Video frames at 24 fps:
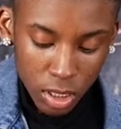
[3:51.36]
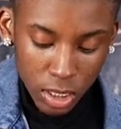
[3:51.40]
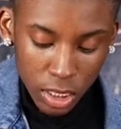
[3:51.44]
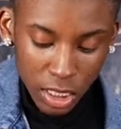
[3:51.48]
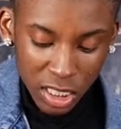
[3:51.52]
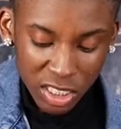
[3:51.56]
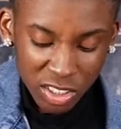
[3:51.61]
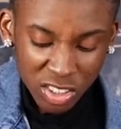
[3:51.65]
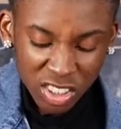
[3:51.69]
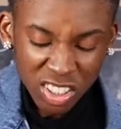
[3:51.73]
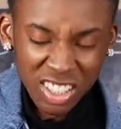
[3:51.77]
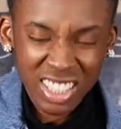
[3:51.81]

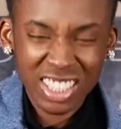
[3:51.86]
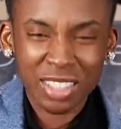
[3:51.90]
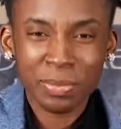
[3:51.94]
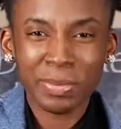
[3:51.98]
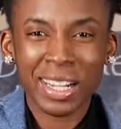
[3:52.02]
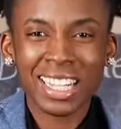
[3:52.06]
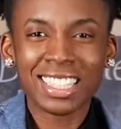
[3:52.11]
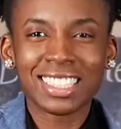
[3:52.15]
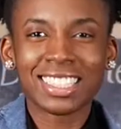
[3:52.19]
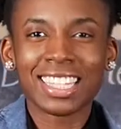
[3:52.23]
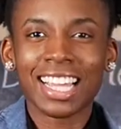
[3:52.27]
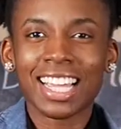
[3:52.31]
And so this
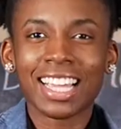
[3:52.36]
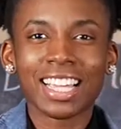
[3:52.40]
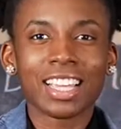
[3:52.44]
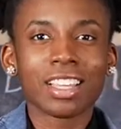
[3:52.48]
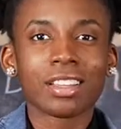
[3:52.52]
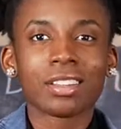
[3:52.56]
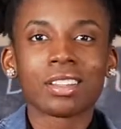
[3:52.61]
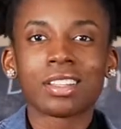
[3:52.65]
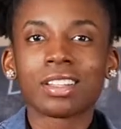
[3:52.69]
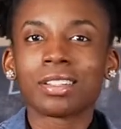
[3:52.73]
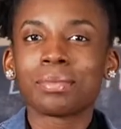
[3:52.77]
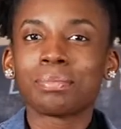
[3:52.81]
might take
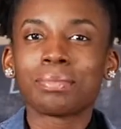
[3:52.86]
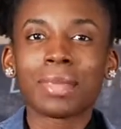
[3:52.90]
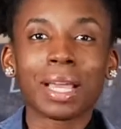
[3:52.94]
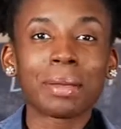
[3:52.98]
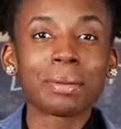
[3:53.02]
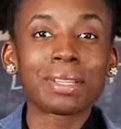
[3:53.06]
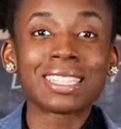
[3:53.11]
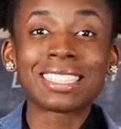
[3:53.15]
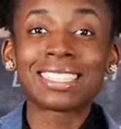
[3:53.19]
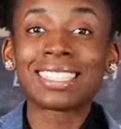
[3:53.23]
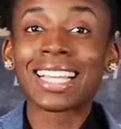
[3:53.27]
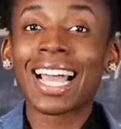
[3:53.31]

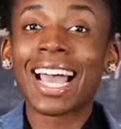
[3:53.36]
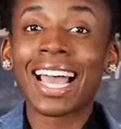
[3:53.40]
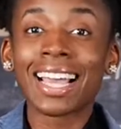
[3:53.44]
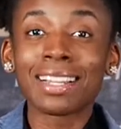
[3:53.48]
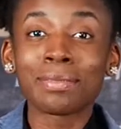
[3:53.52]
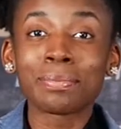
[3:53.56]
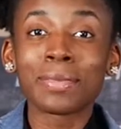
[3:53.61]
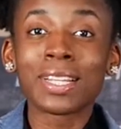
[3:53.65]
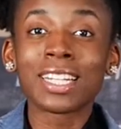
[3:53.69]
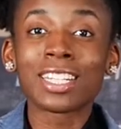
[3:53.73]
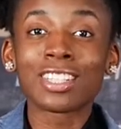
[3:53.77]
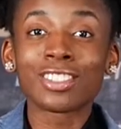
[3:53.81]
maybe
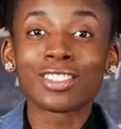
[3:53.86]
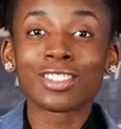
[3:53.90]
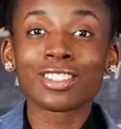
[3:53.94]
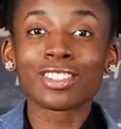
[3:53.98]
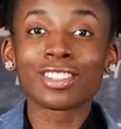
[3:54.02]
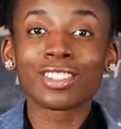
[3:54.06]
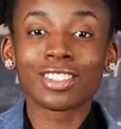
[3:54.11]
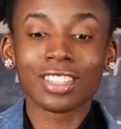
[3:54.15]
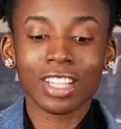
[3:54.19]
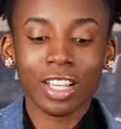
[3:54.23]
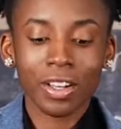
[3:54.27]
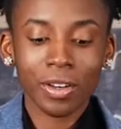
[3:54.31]
10 minutes or
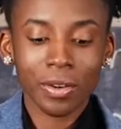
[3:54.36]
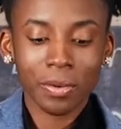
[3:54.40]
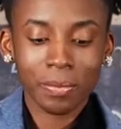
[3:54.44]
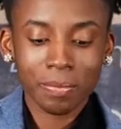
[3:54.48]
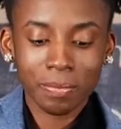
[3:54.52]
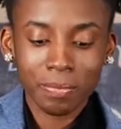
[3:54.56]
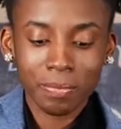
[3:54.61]
so.